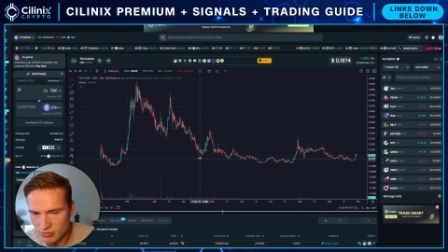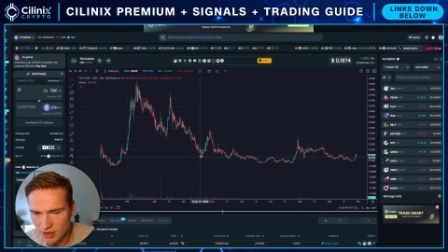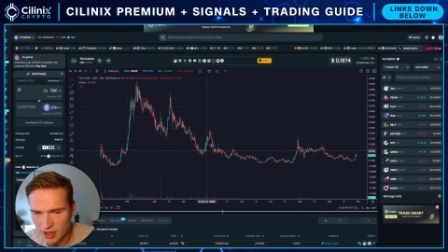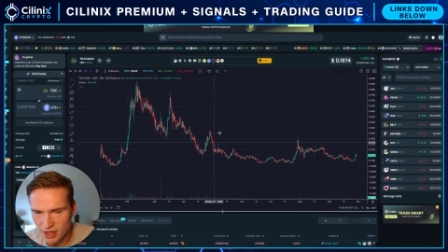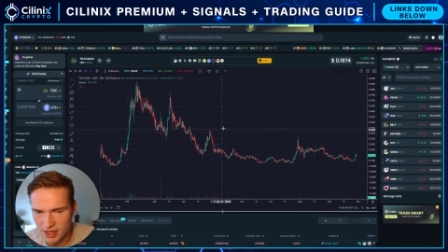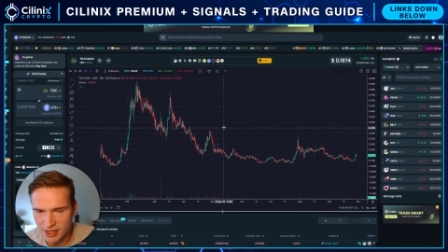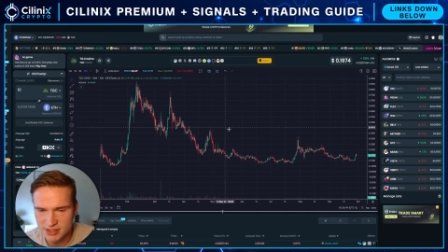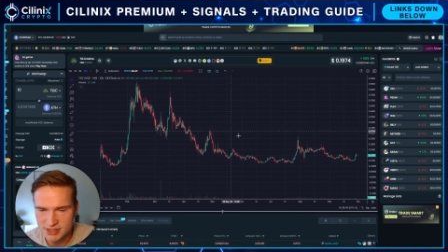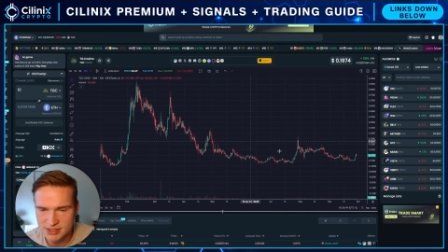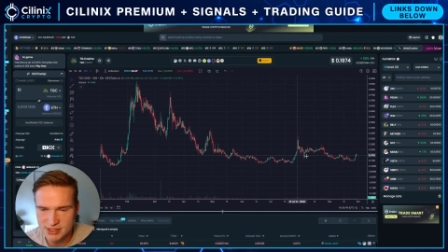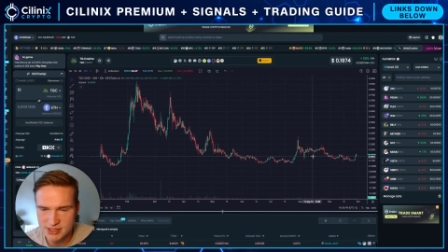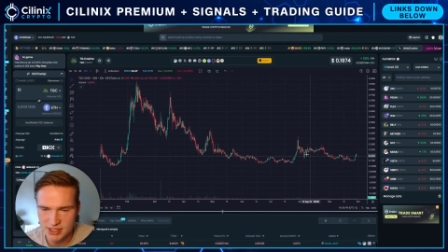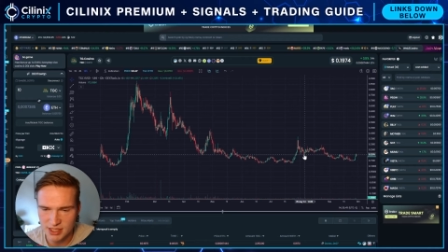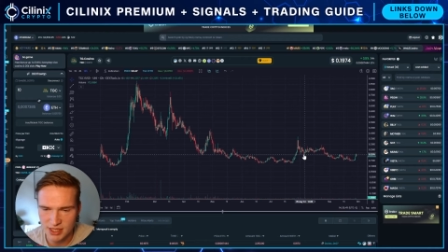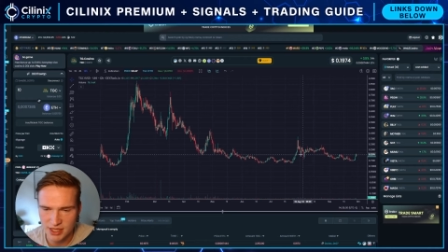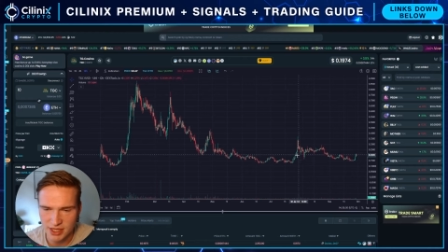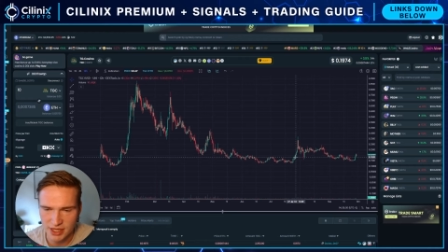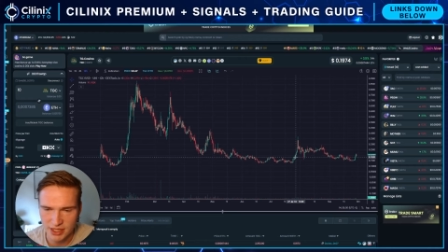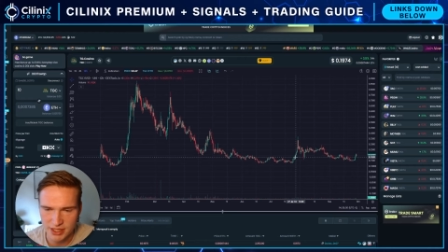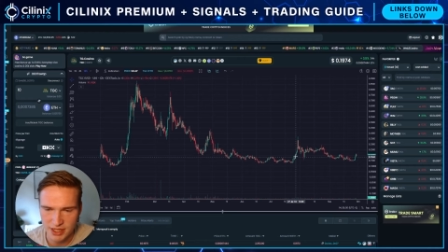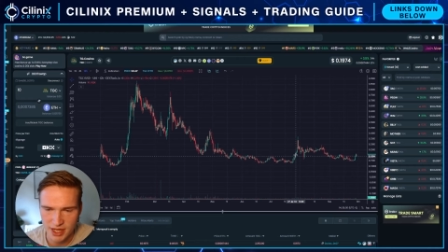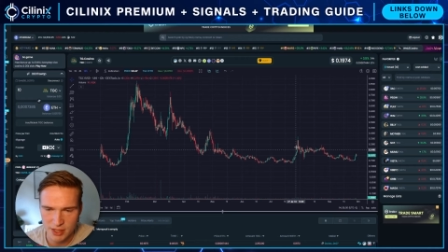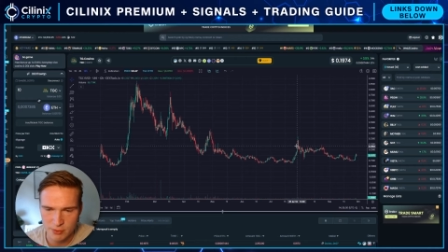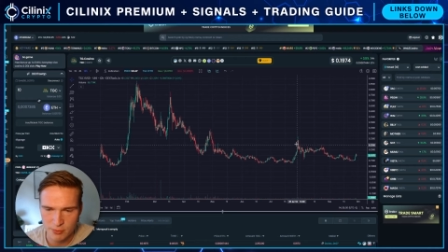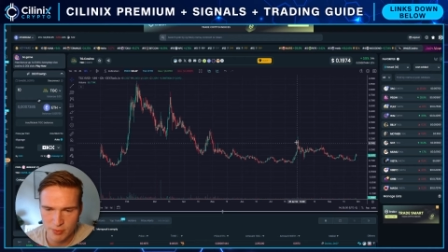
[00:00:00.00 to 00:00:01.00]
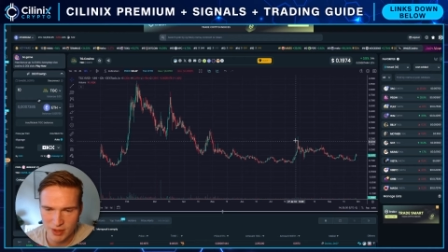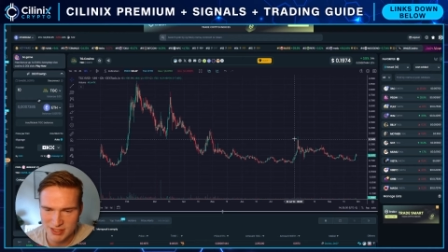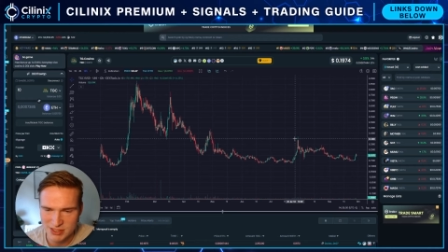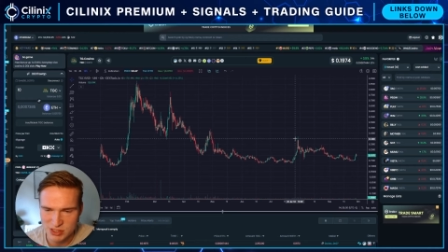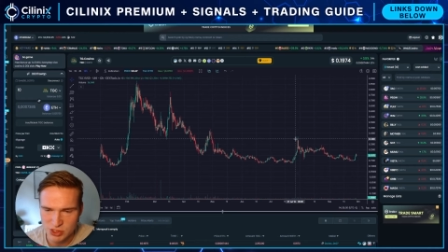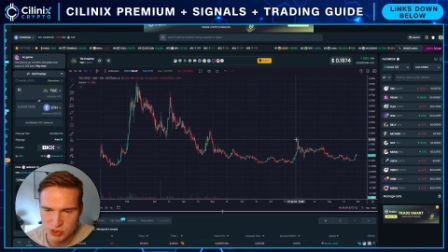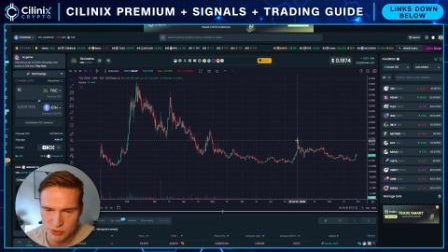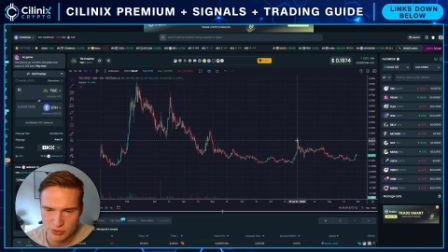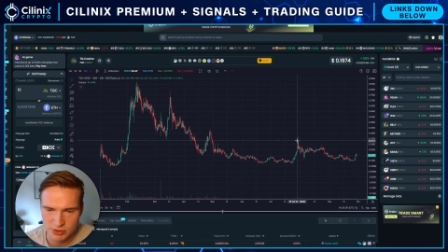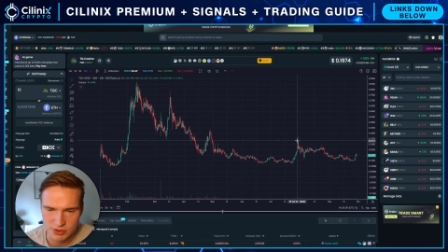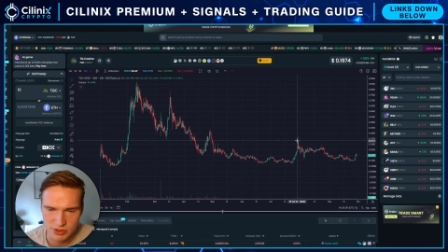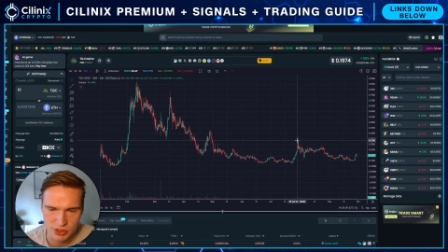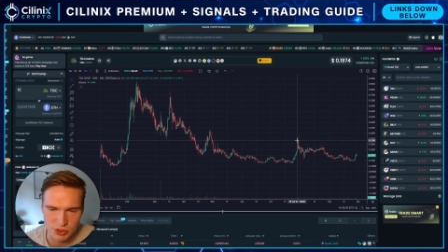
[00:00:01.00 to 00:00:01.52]
it, uh, it, it went
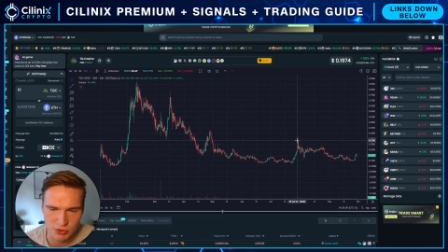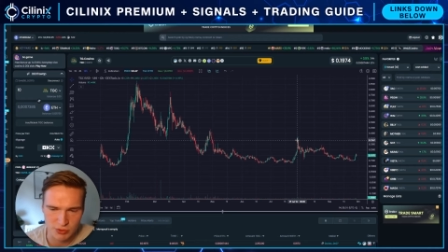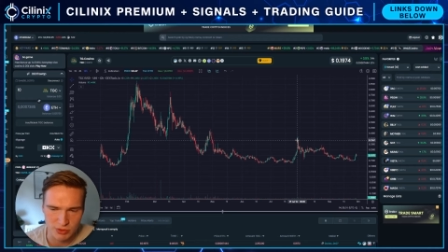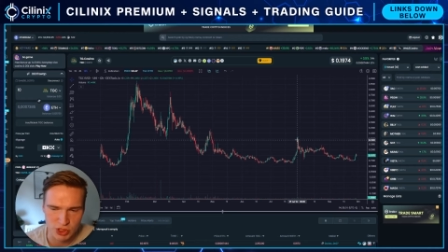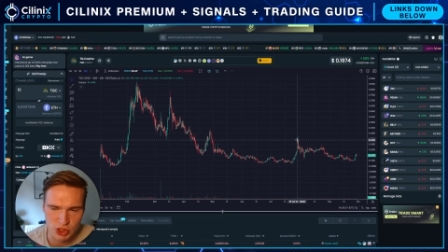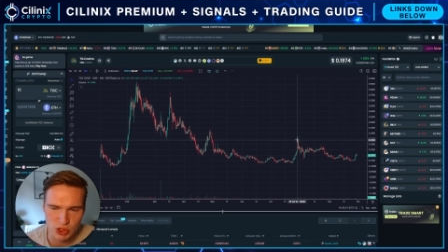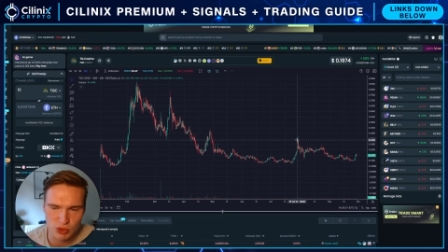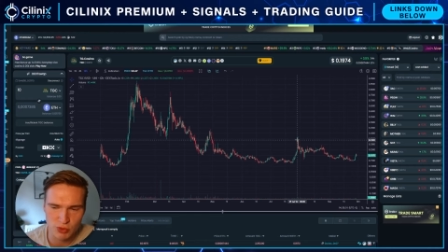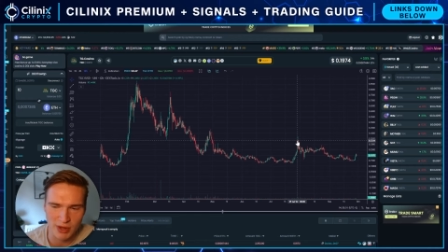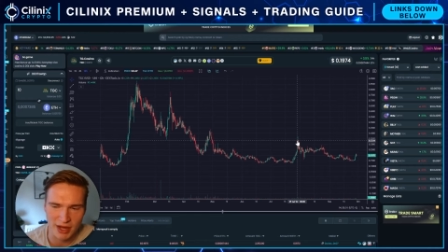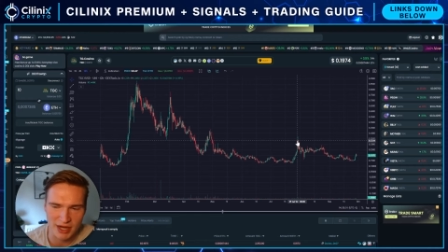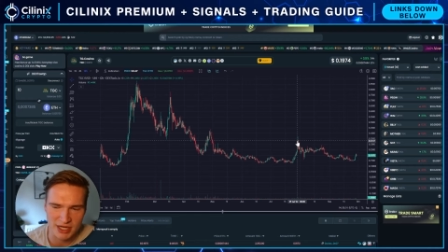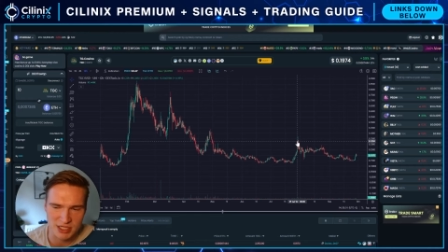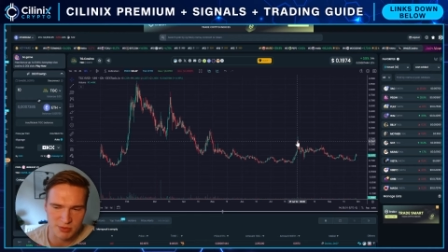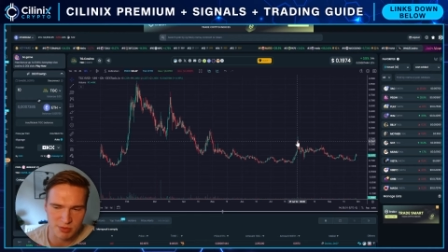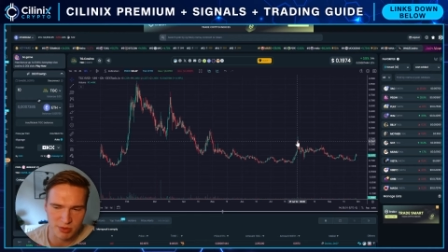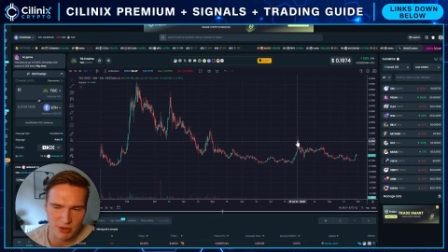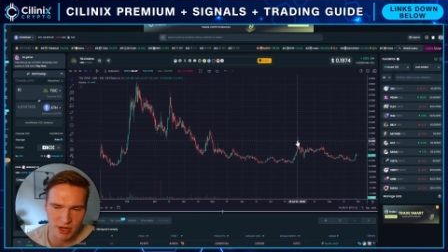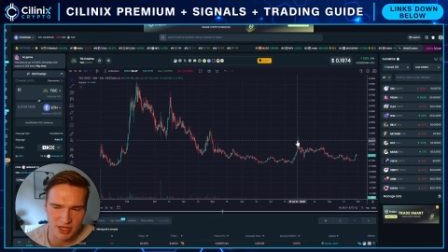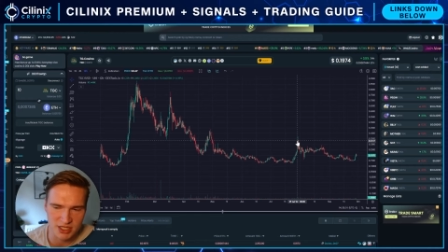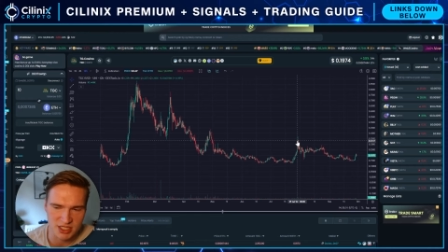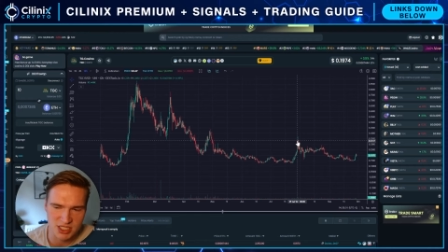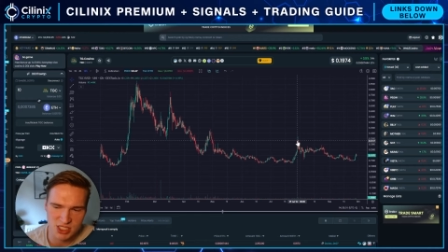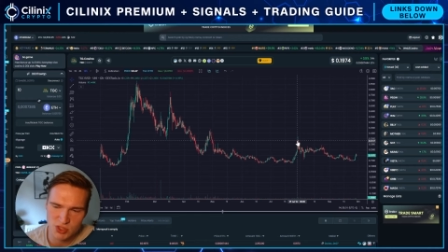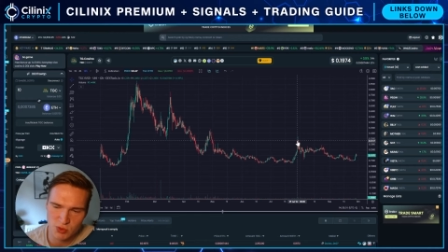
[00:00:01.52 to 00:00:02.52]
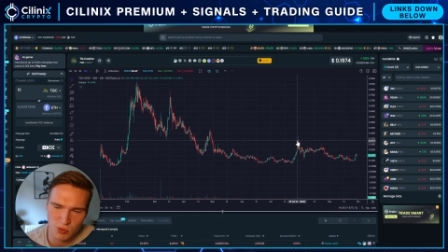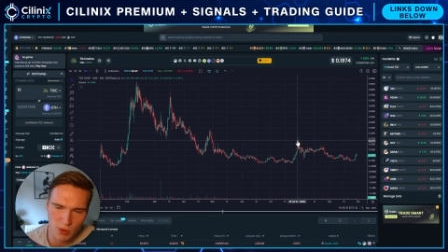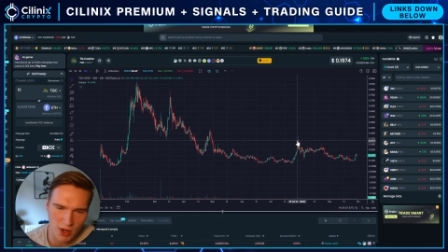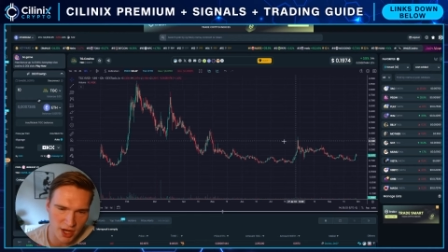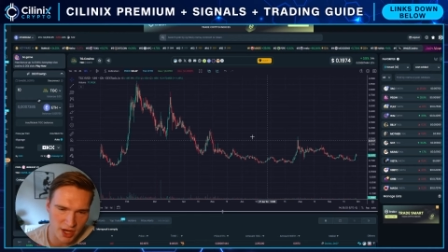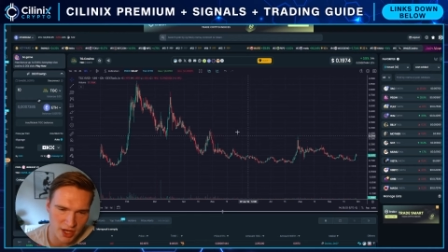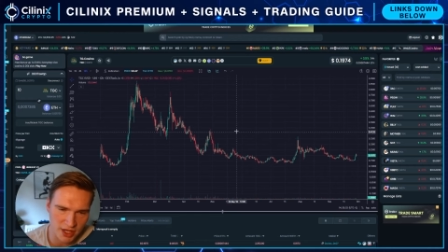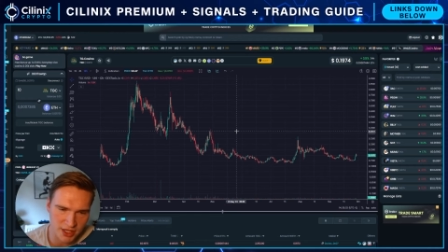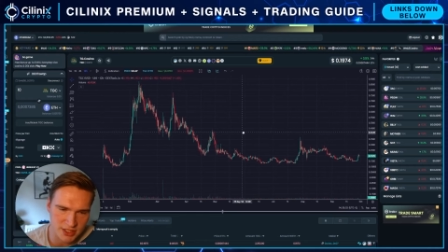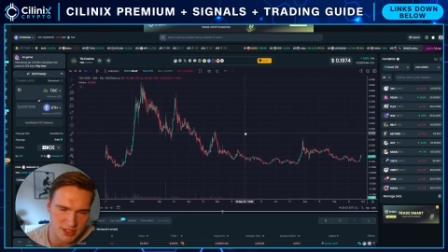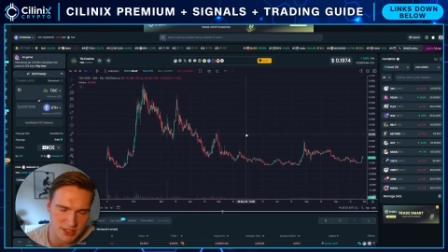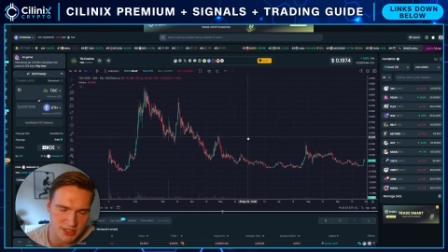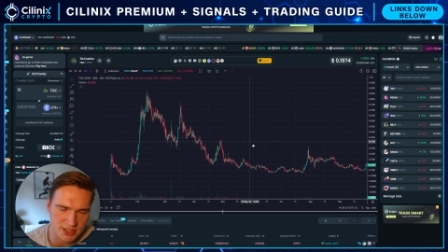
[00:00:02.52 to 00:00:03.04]
to a, to a 2x price
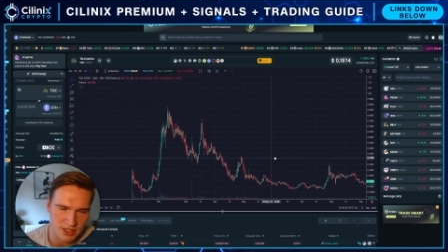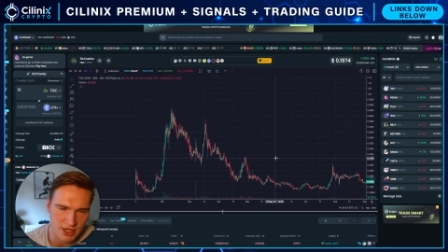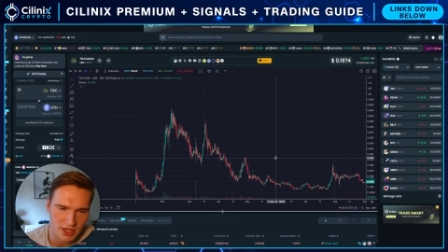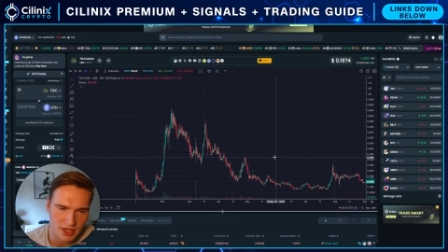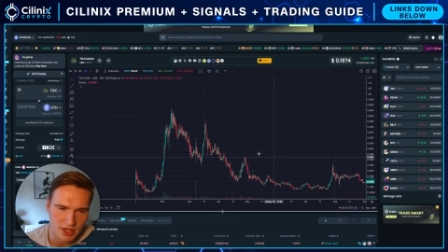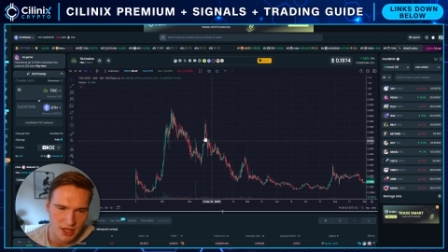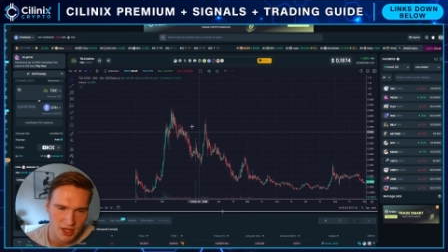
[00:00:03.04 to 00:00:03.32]
twice.